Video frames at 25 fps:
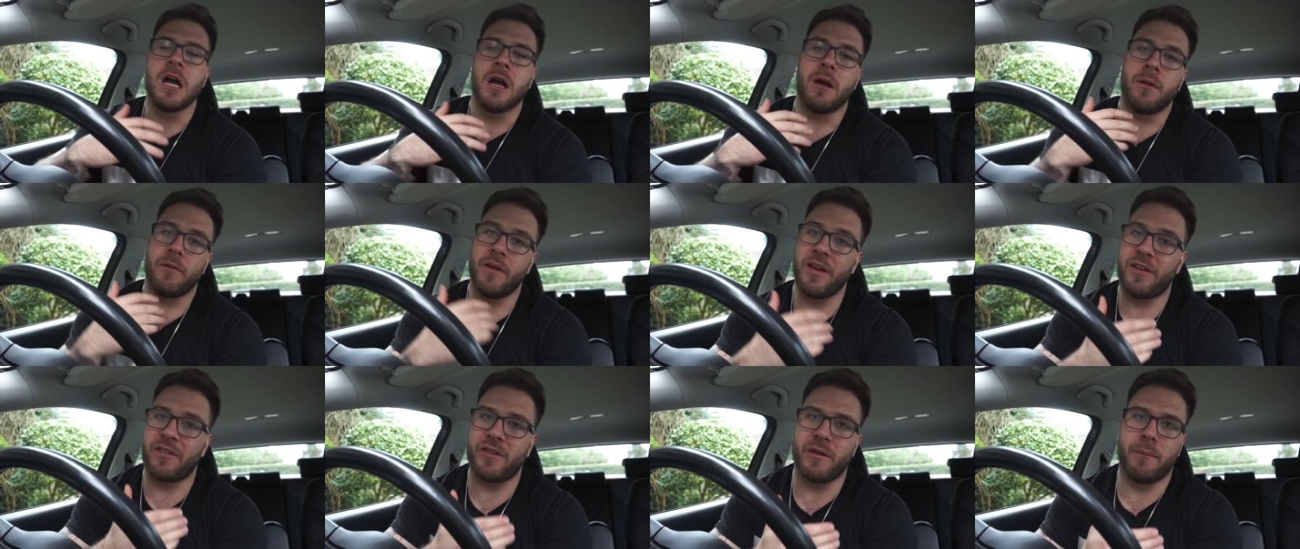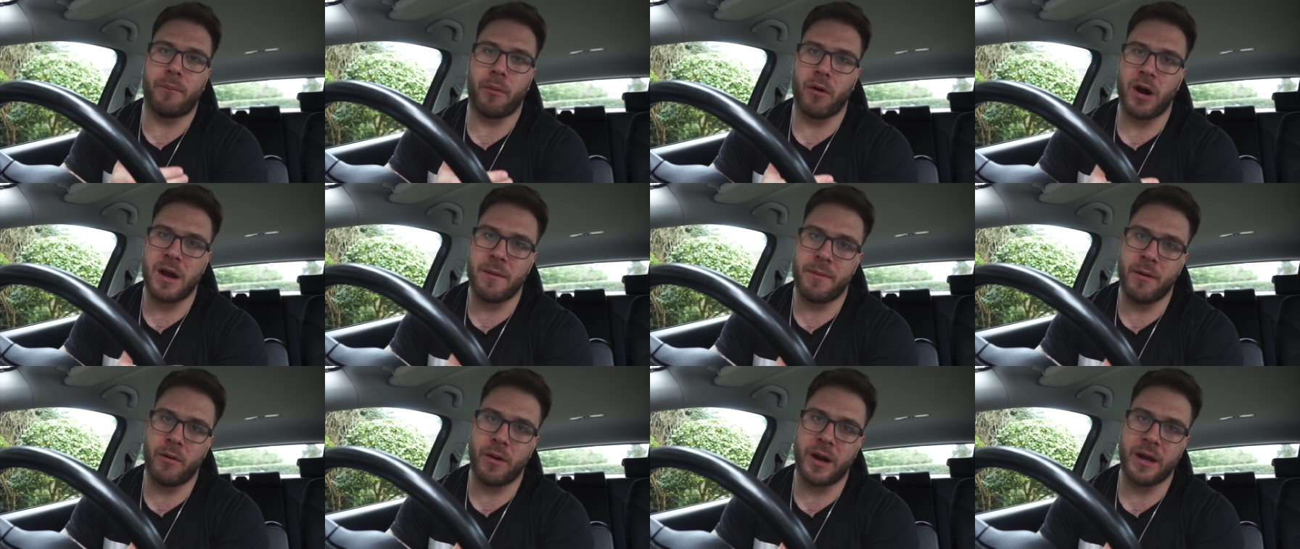this is a
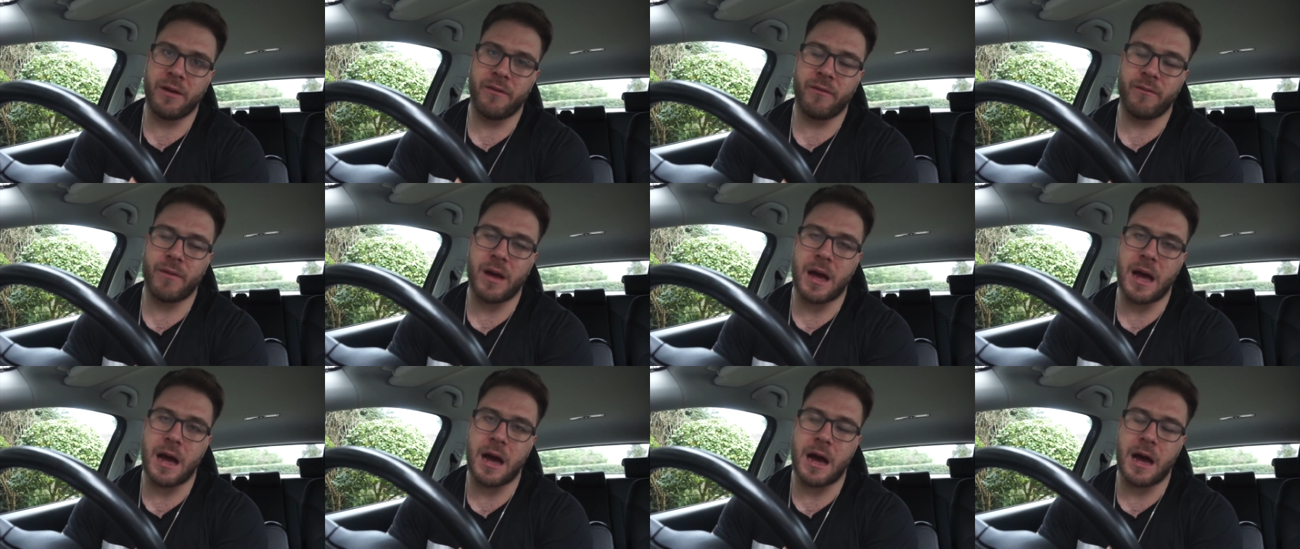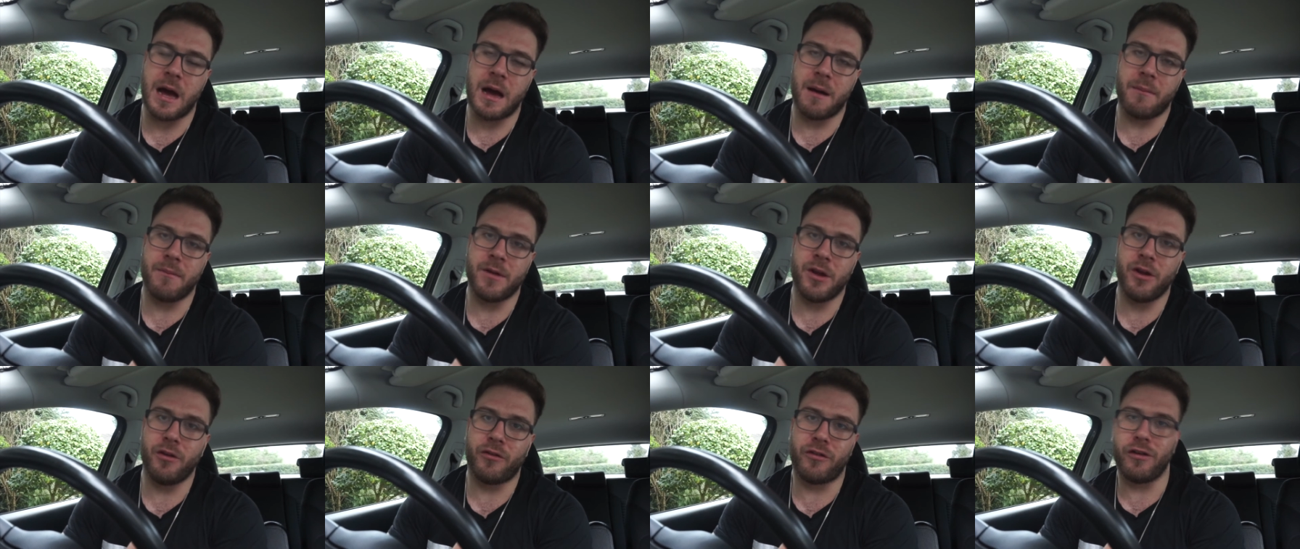bodybuilding
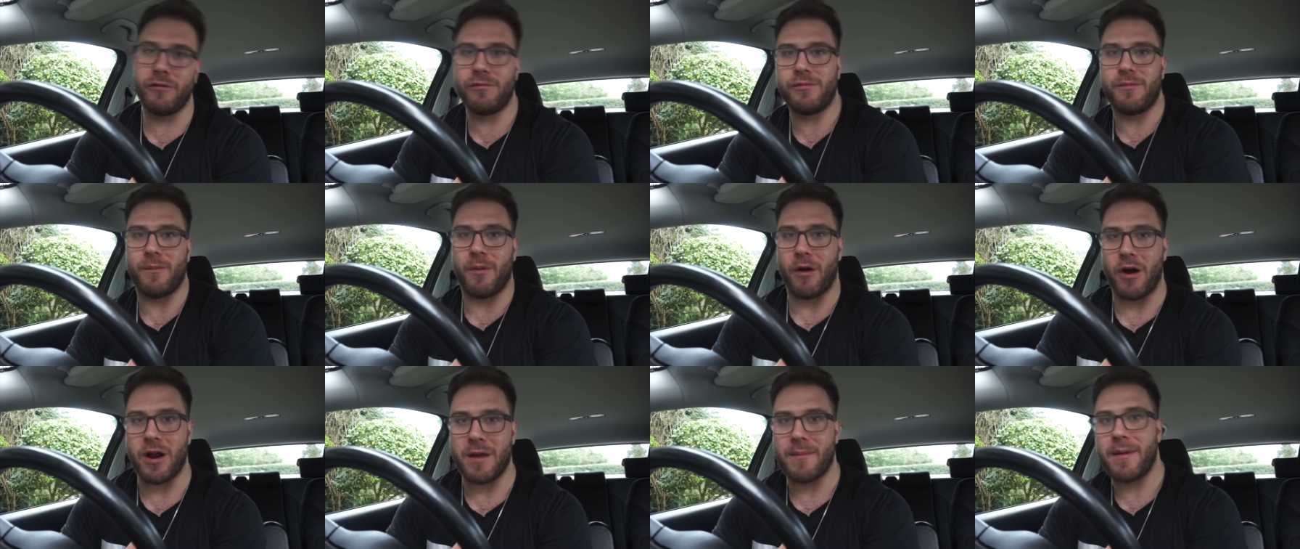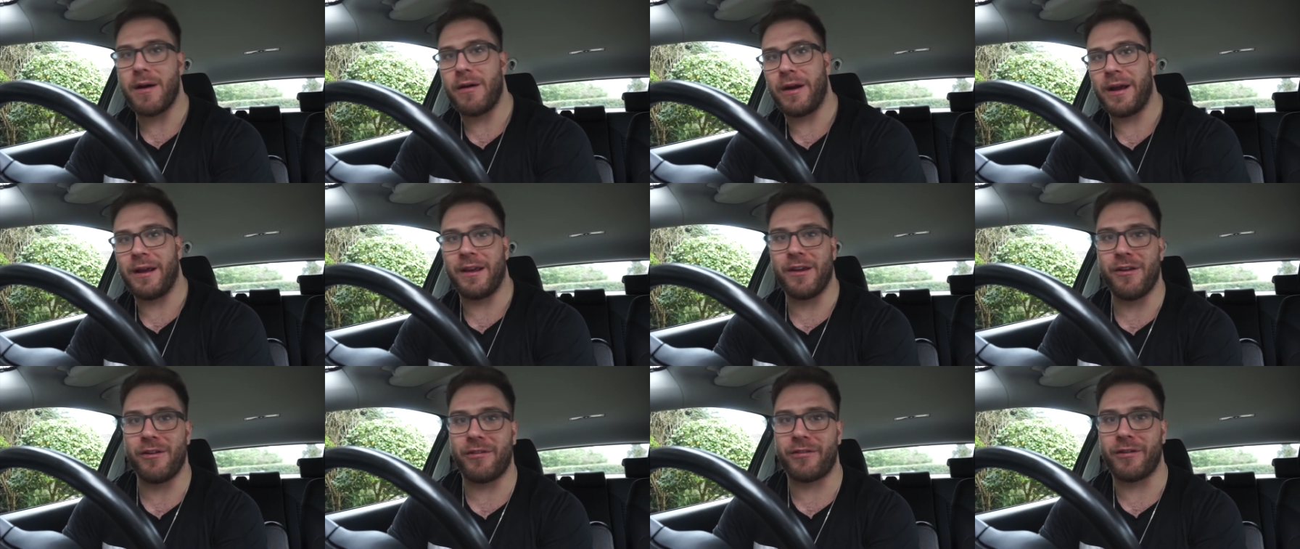
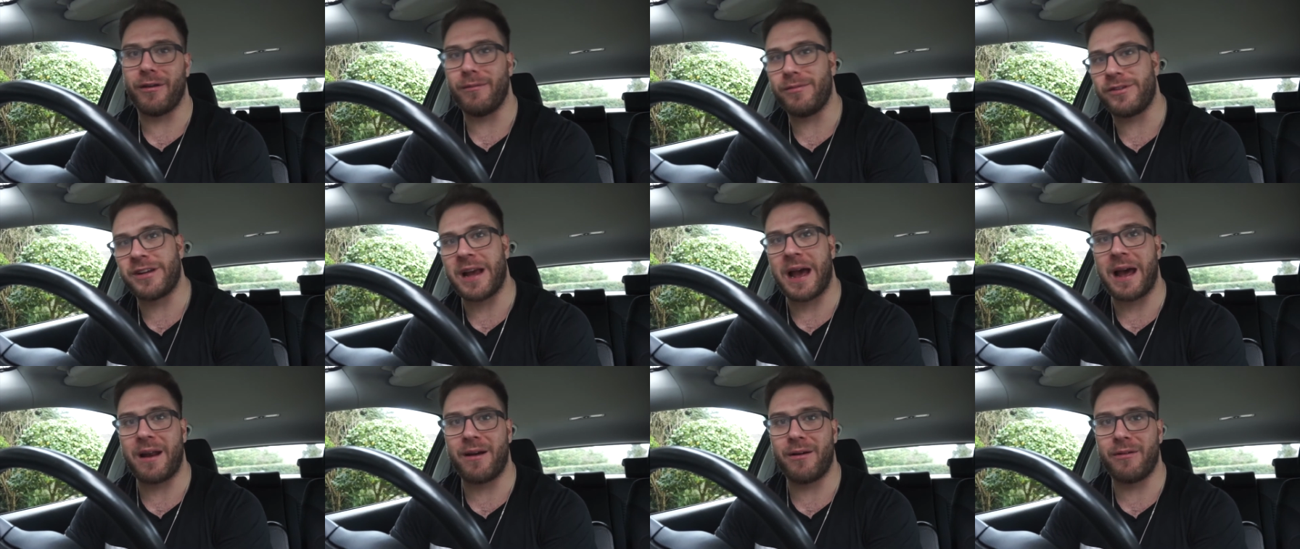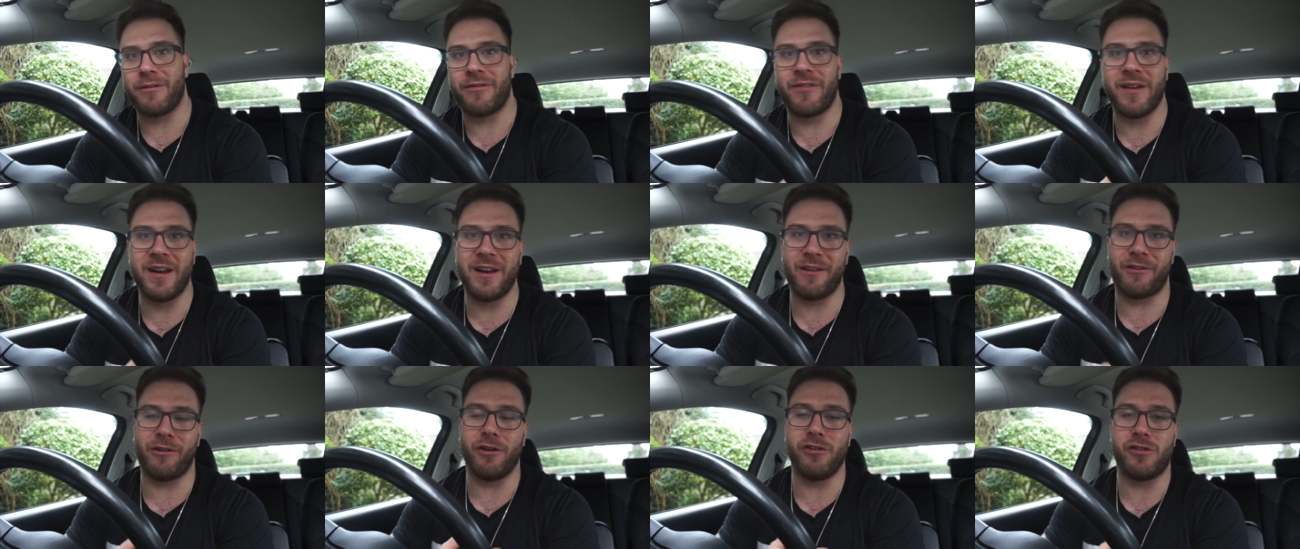YouTube channel,
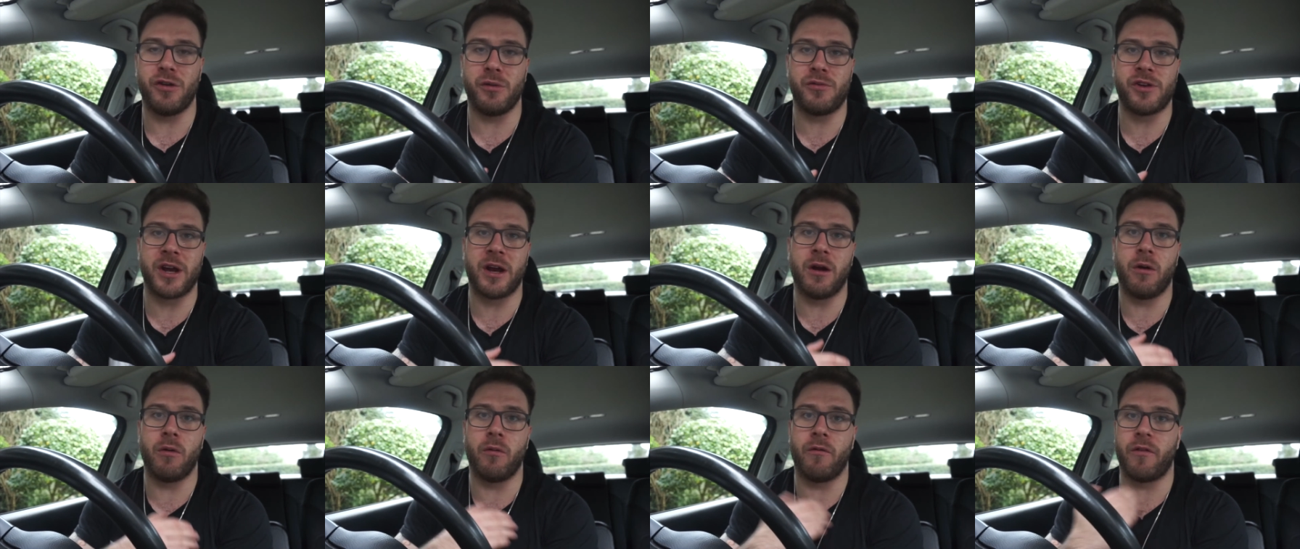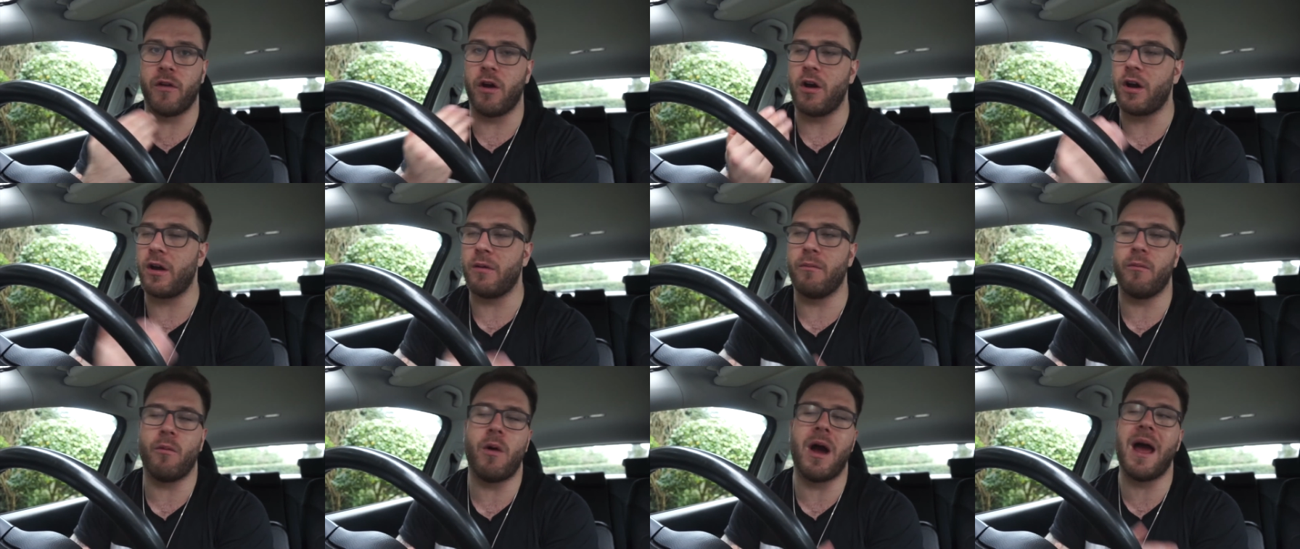fitness YouTube channel,
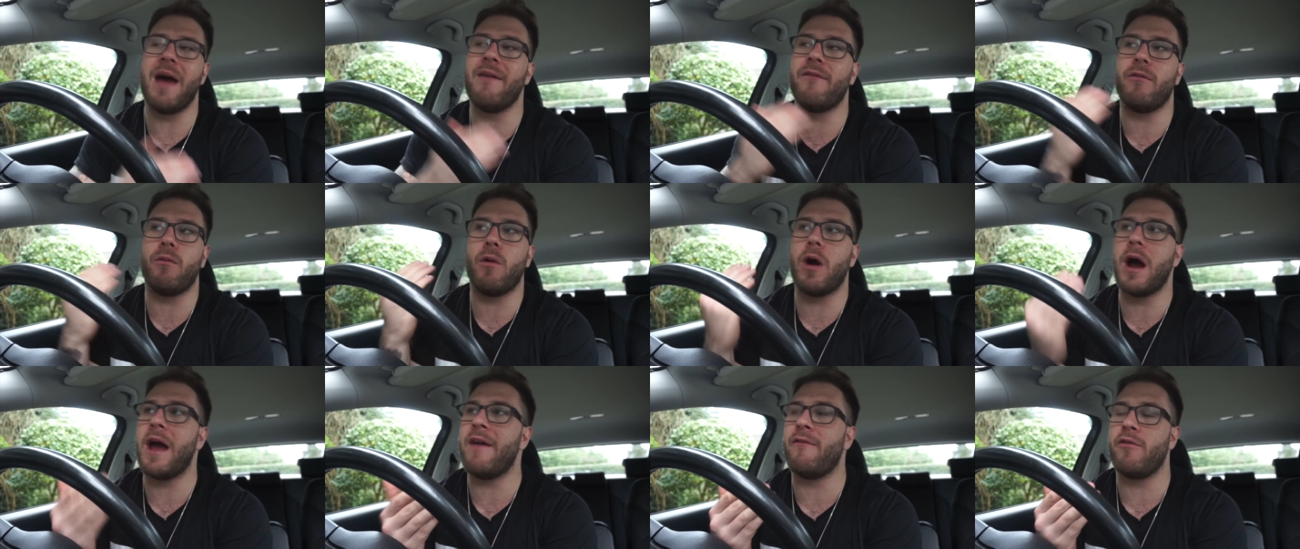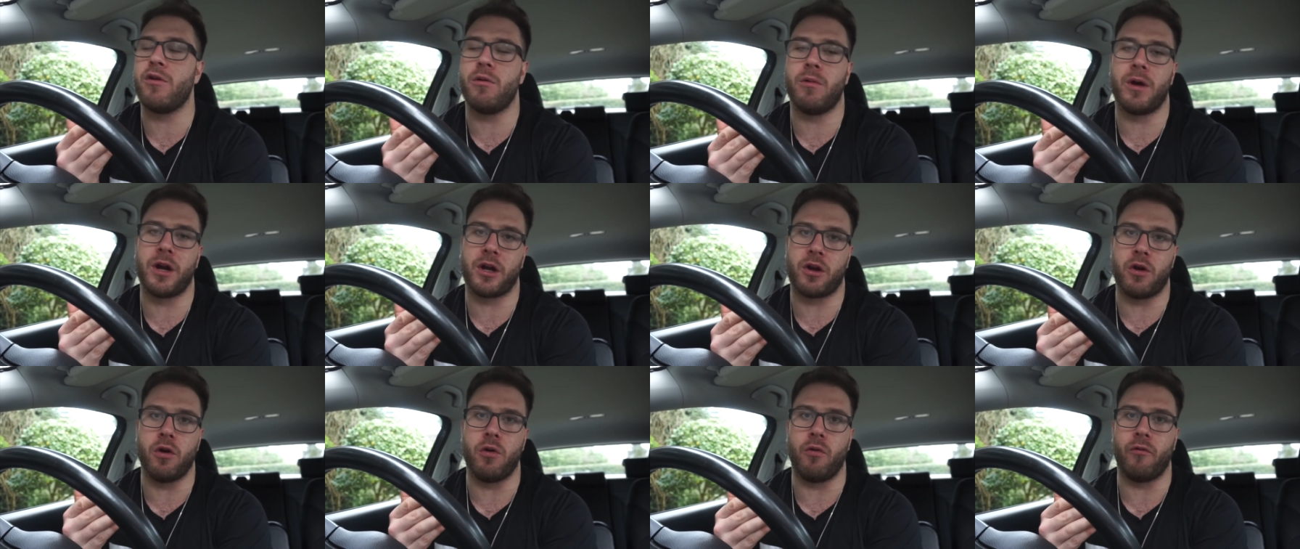vlogging, whatever you
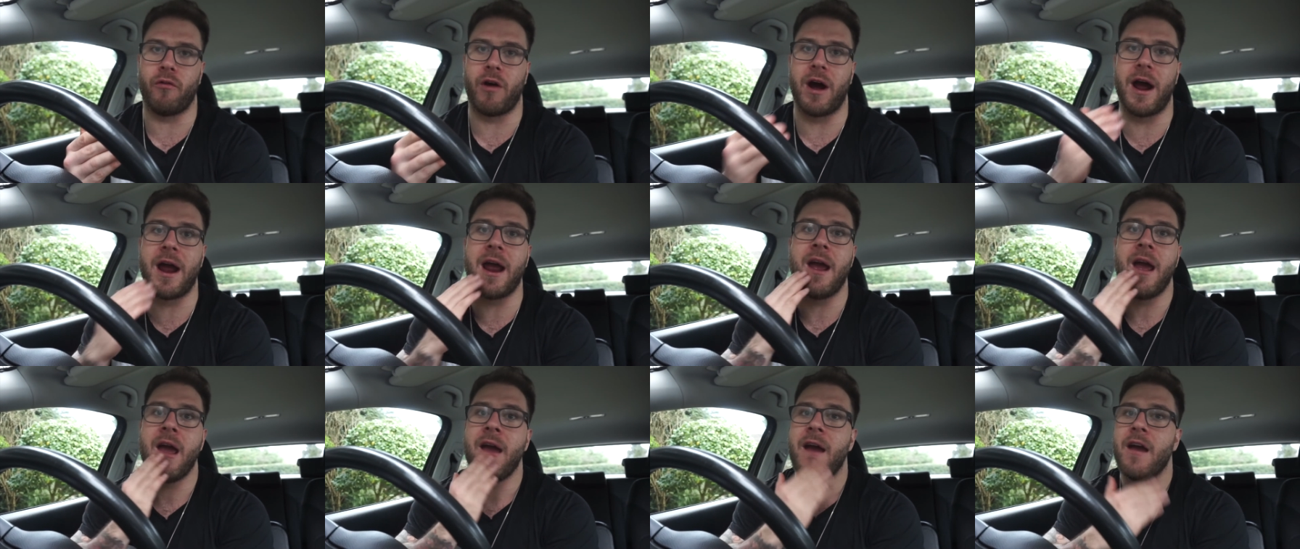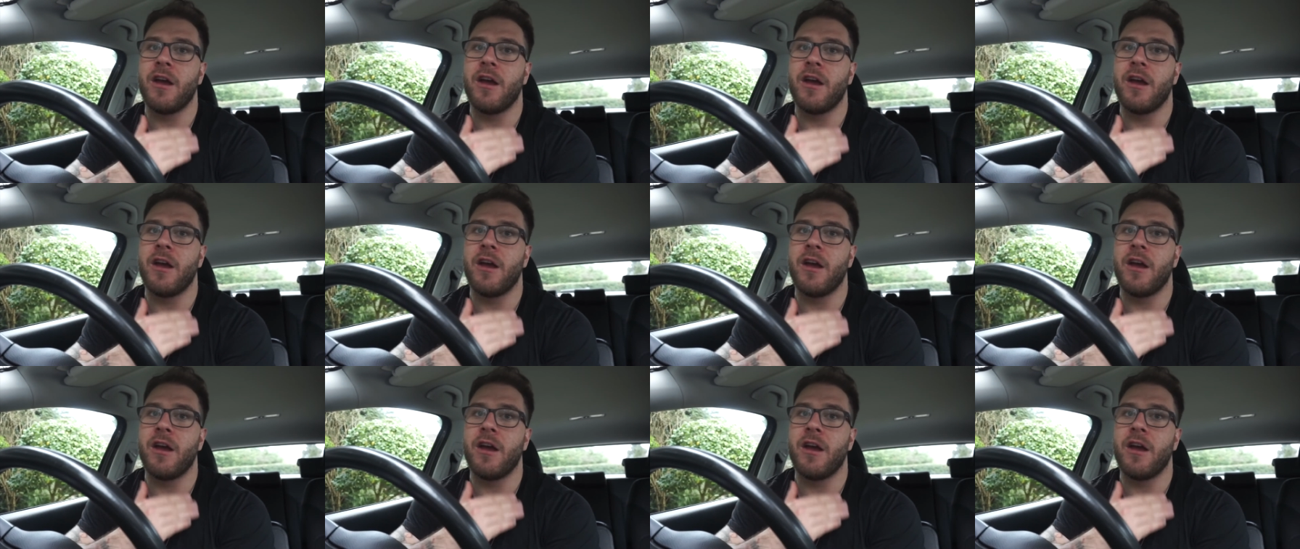want to call, right?